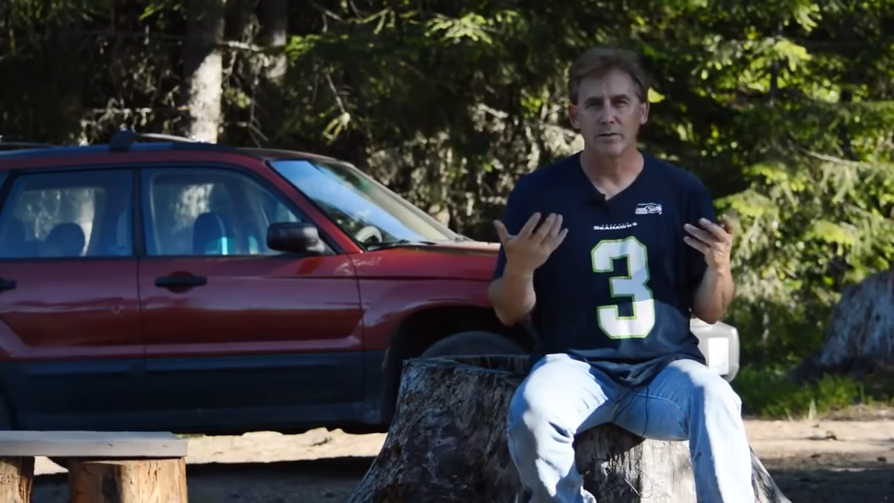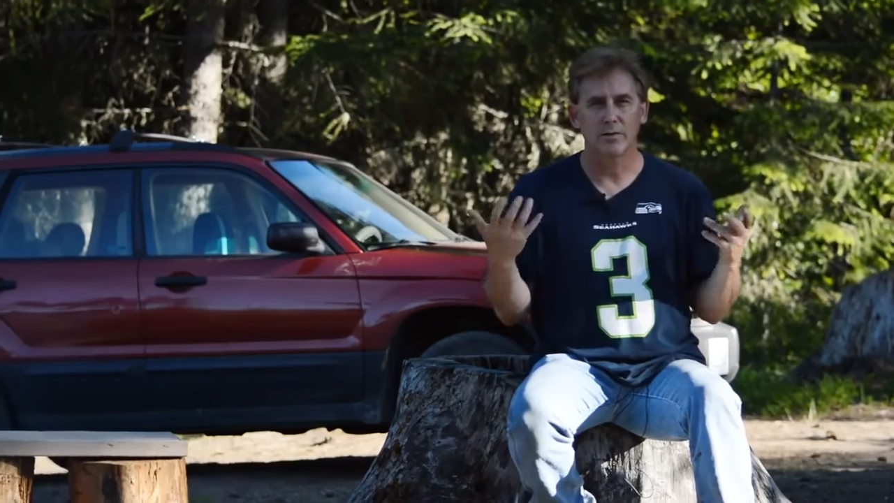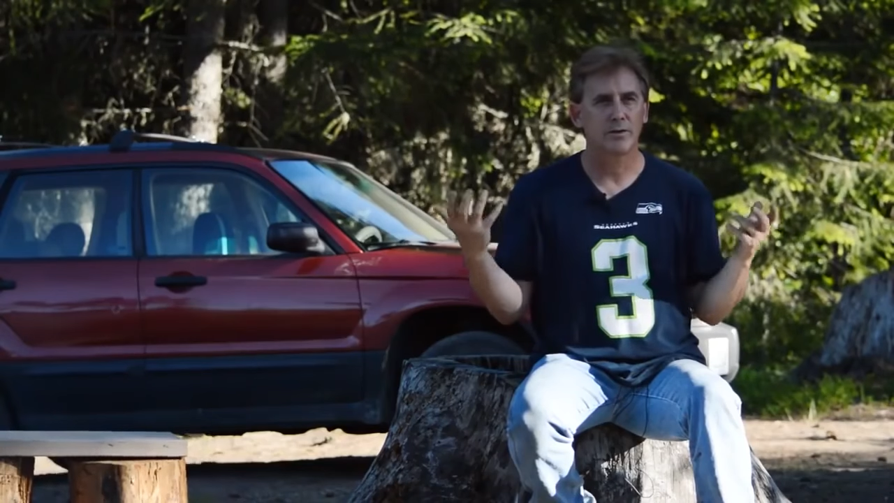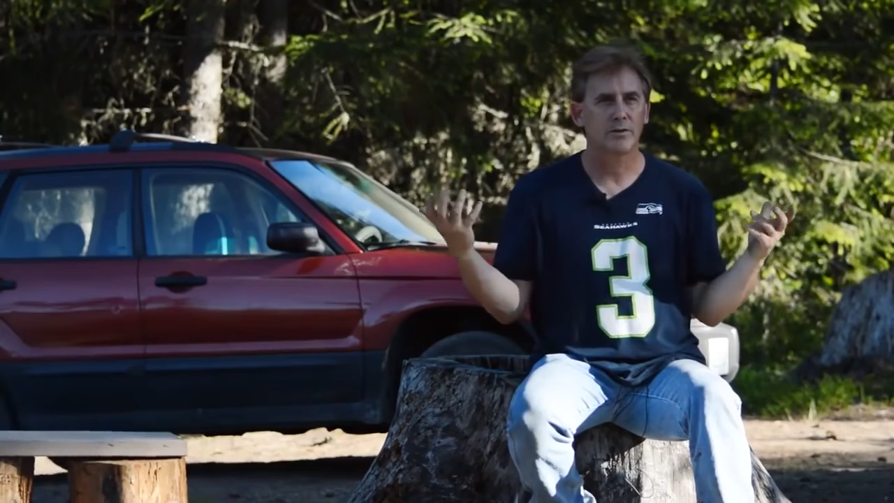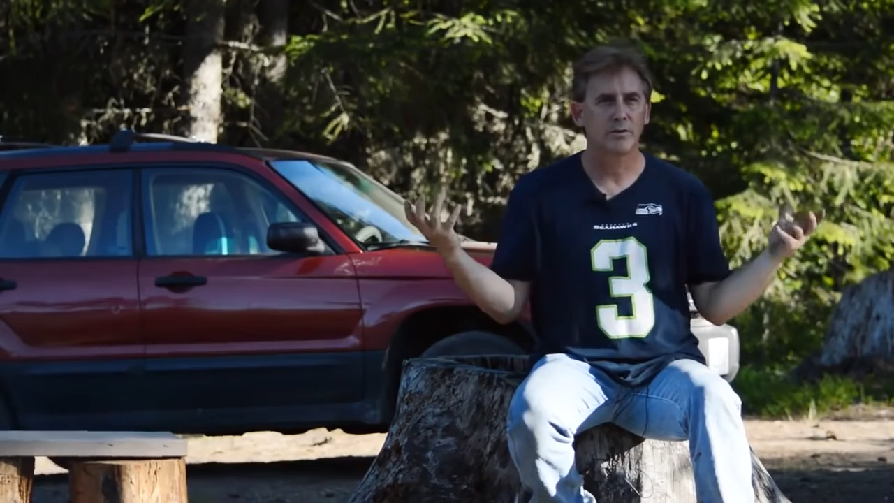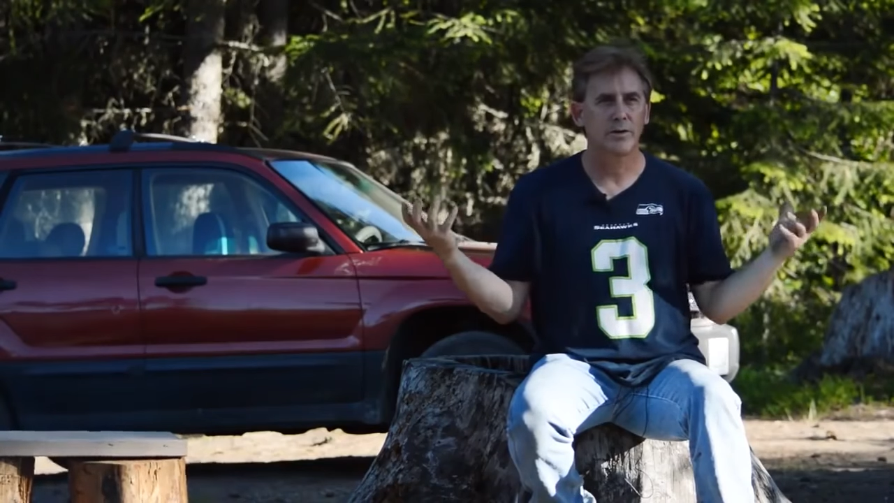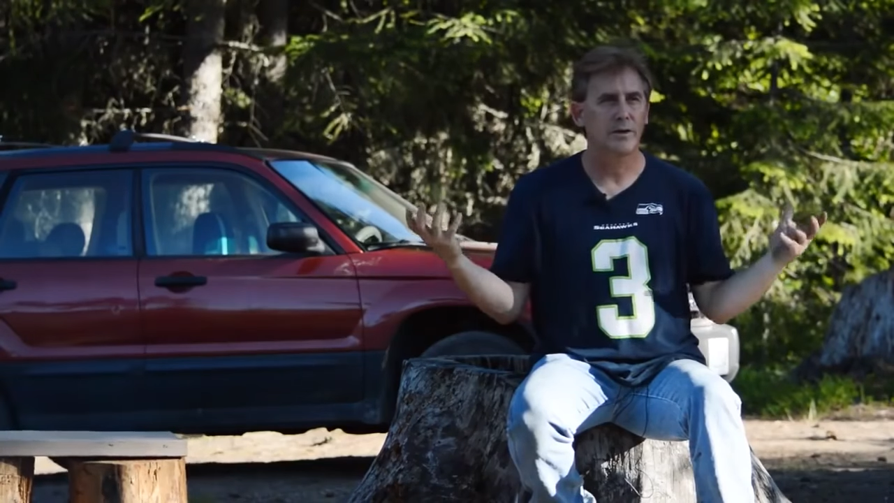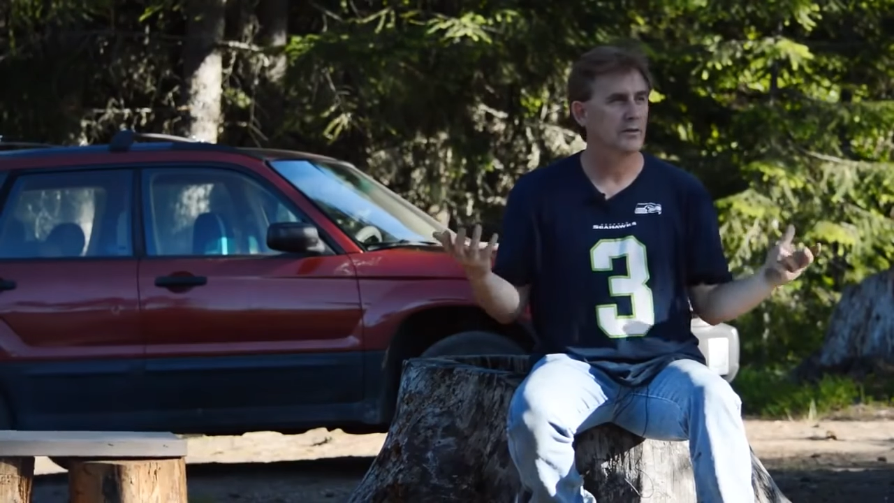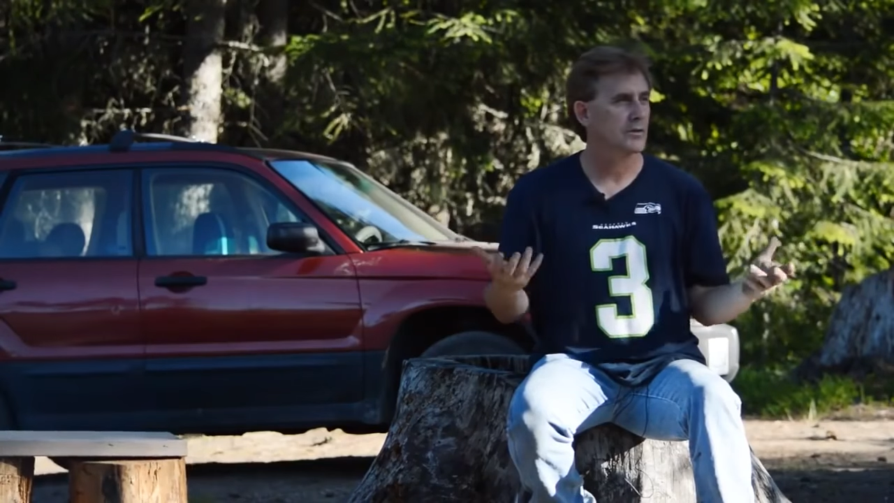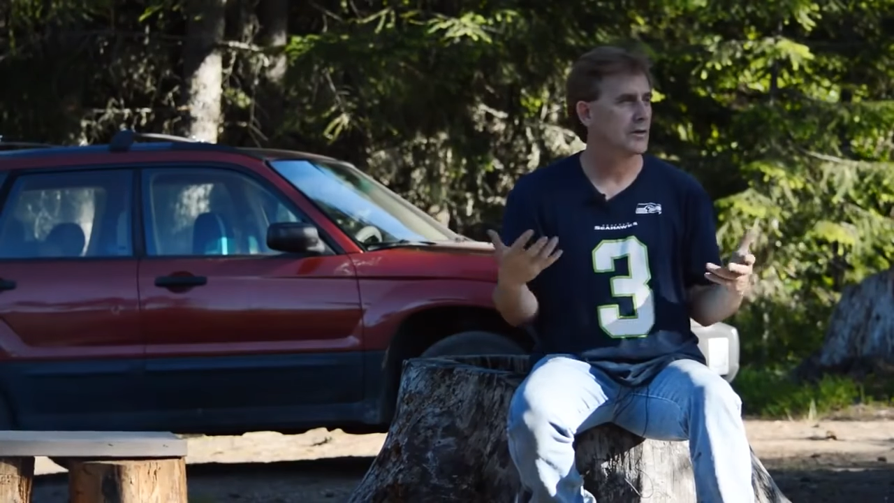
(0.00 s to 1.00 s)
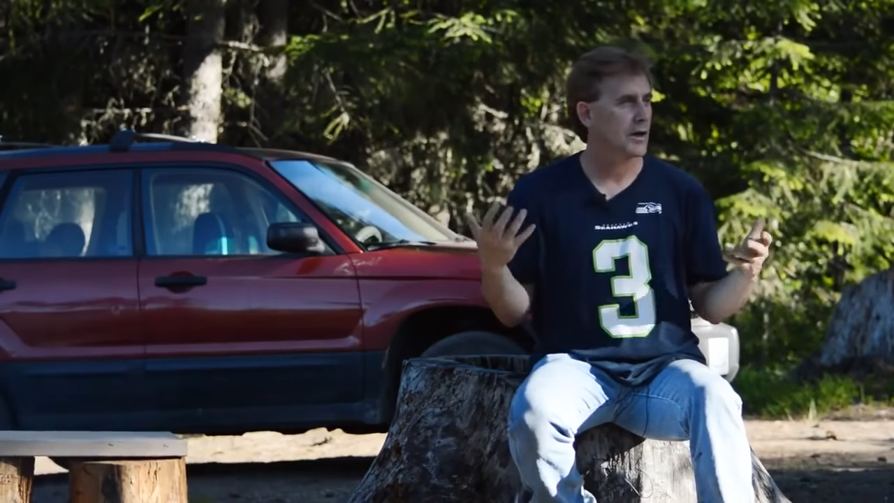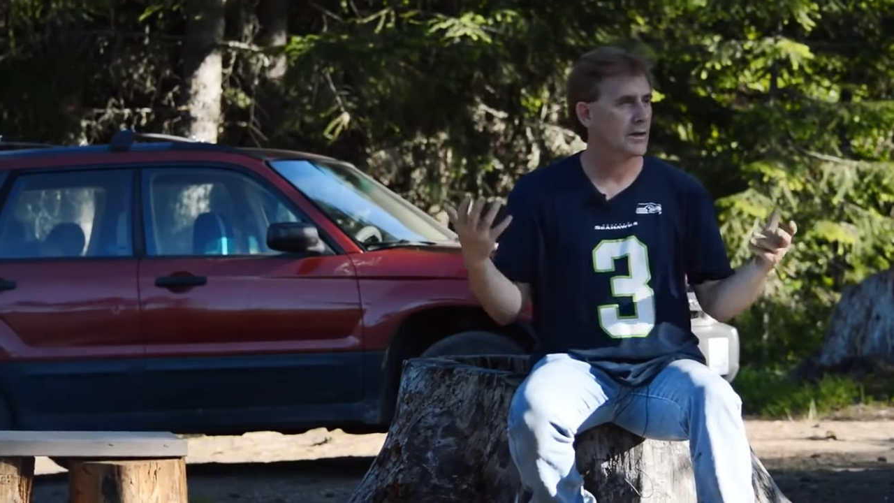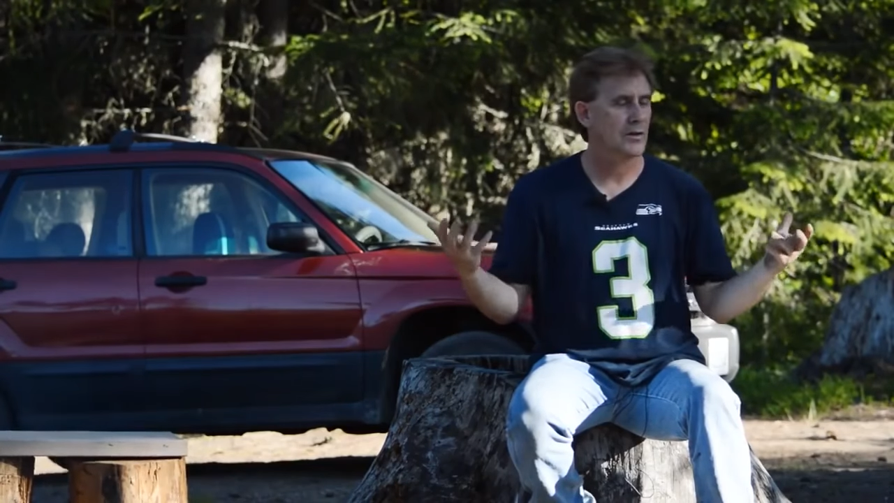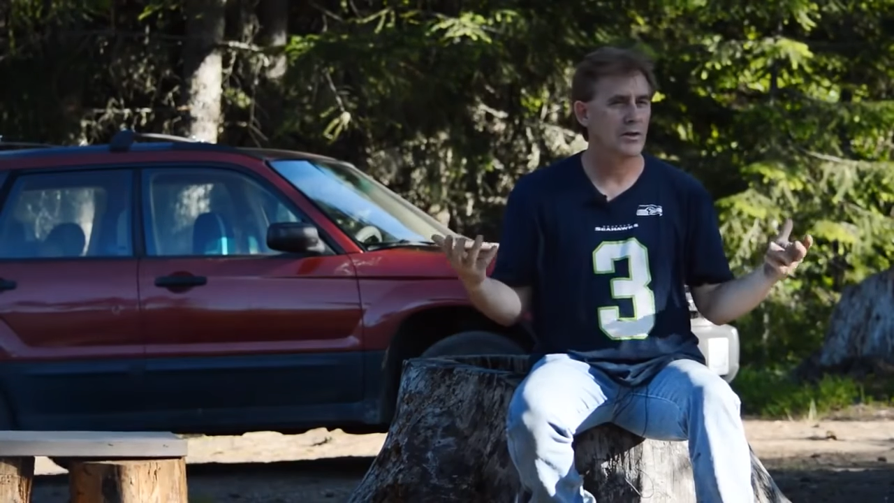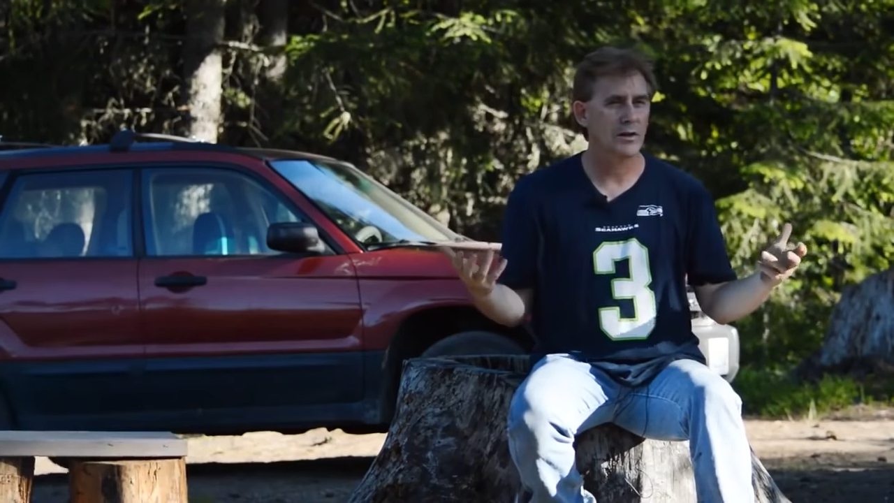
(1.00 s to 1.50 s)
even the trees and
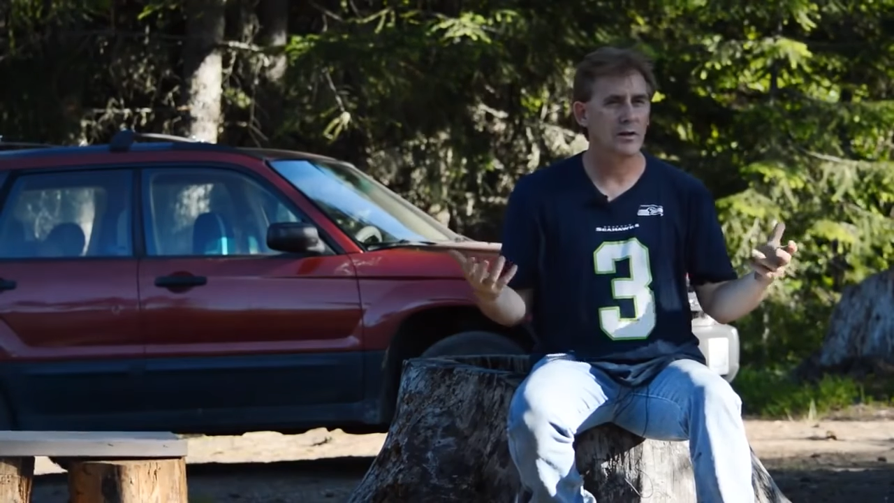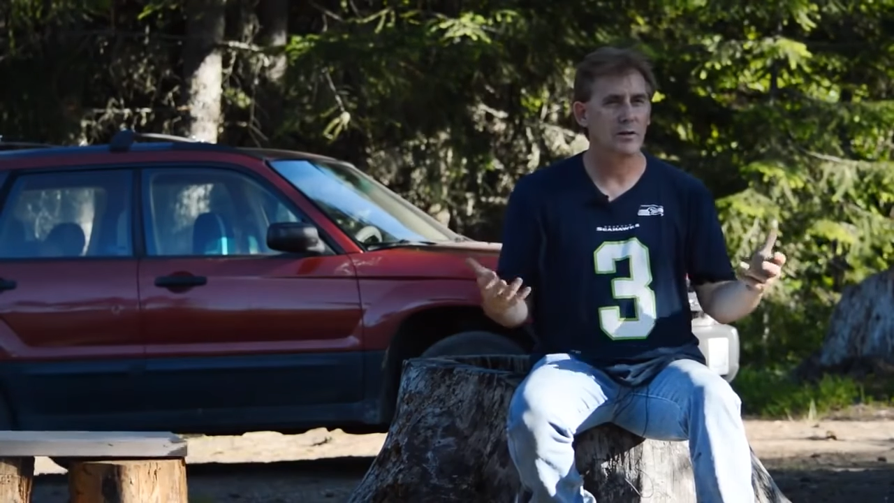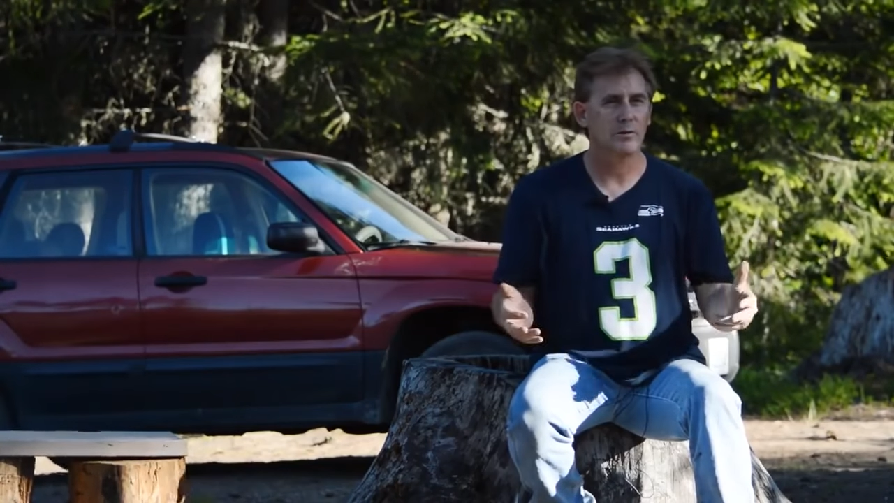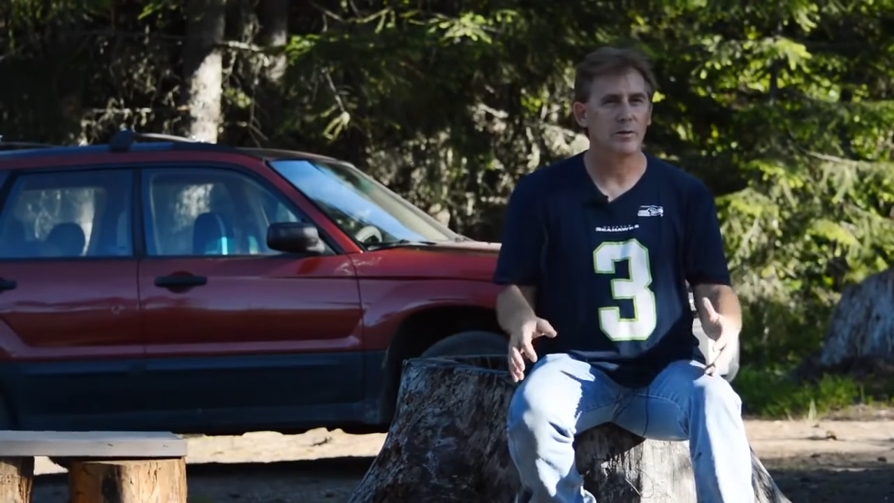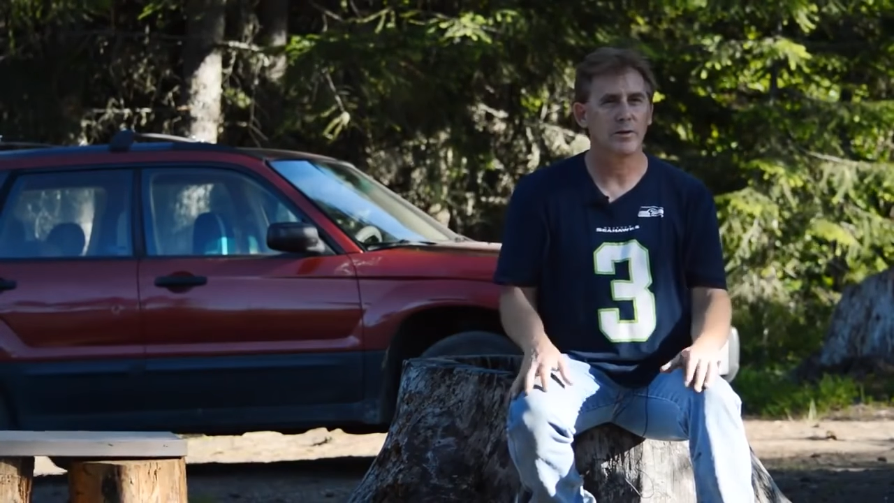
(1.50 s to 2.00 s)
everything